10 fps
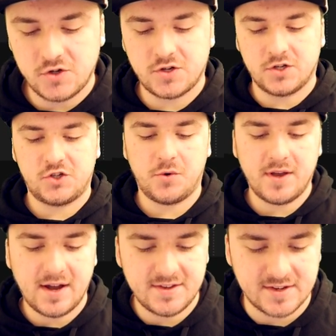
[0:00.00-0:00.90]
just gonna show
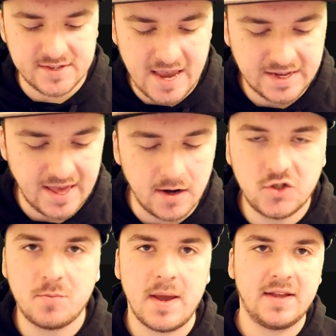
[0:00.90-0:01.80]
you guys exactly how
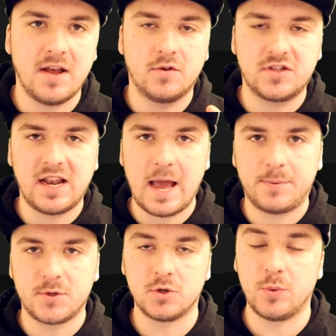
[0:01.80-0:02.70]
to make those
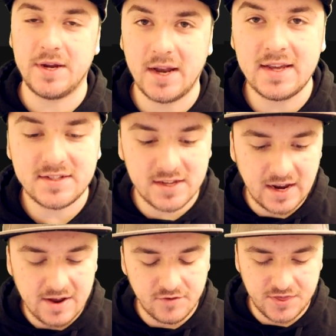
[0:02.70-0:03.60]
claps look
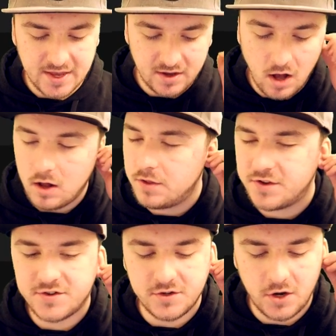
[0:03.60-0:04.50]
realistic and everything, all
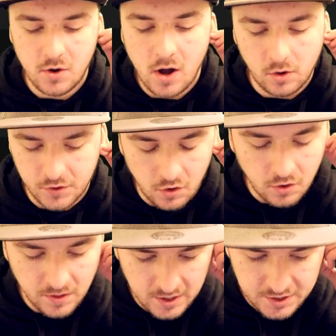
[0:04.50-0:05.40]
this, you know, all the
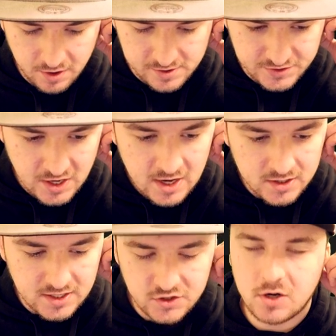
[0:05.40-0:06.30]
whole nine yards,
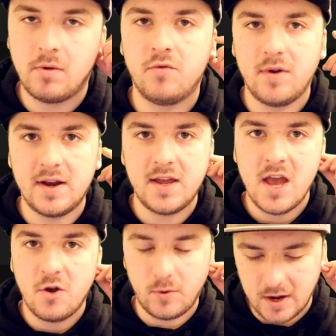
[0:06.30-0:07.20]
so that's gonna be really,
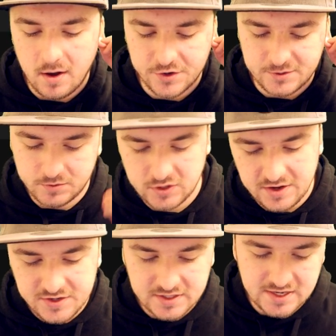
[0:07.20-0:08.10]
really awesome. So
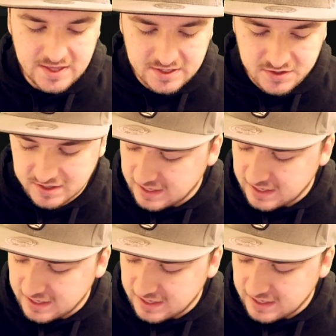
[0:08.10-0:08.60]
as you can see, this is the